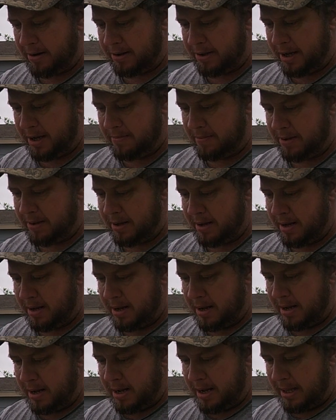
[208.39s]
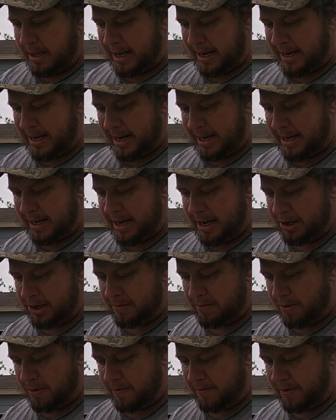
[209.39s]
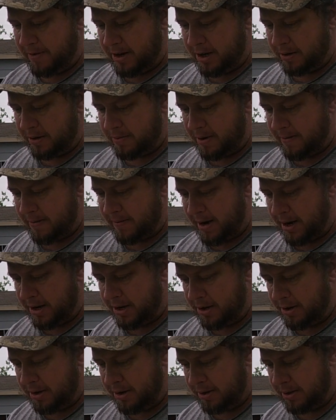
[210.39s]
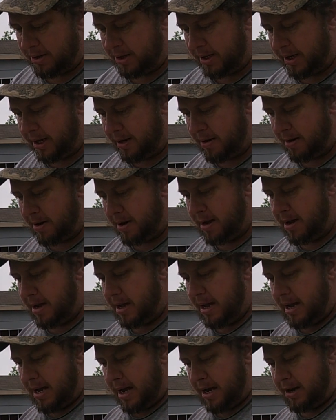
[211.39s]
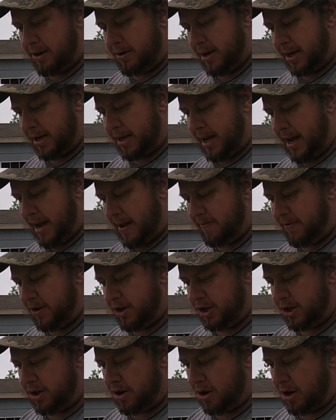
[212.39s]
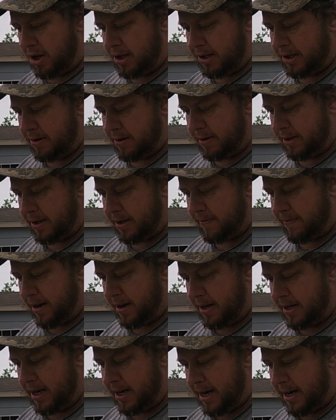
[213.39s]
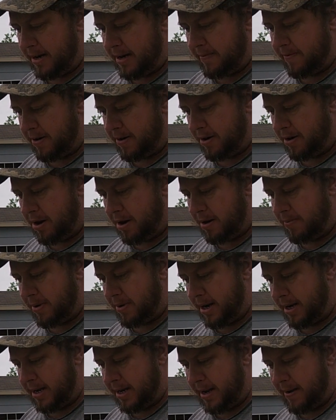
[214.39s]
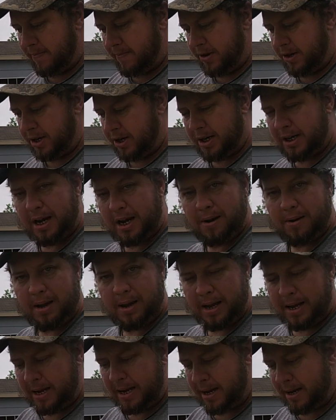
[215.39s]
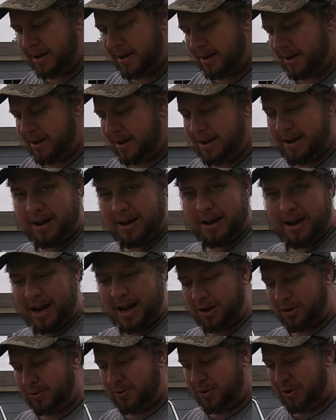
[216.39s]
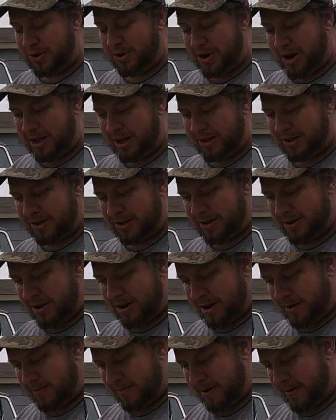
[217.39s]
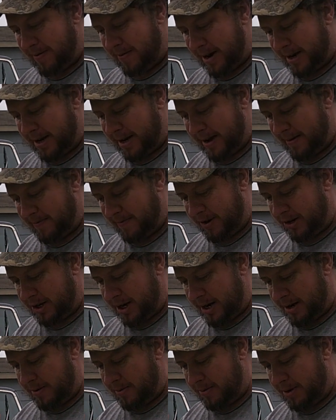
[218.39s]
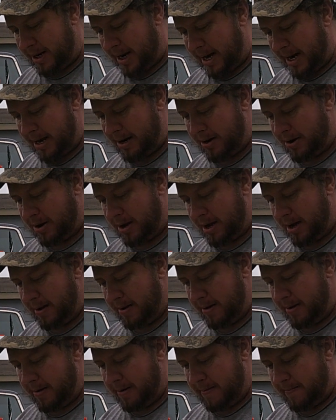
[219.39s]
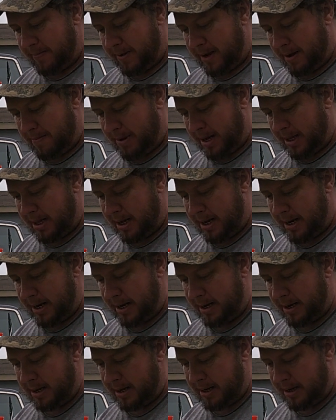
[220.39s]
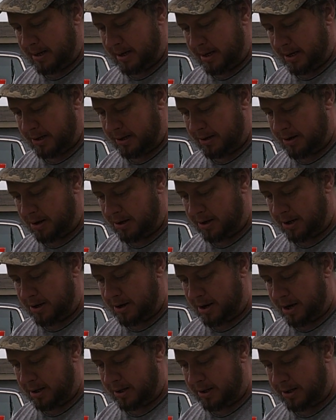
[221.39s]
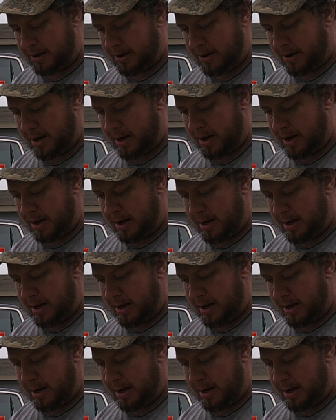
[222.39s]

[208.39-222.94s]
It seems like I catch more fish whenever I do use a leader. I do it catfishing also, except for I tie a different knot when I catfish. I tie an actual knotless knot whenever I catfish. I don't tie a knot in my line. It's called a knotless knot.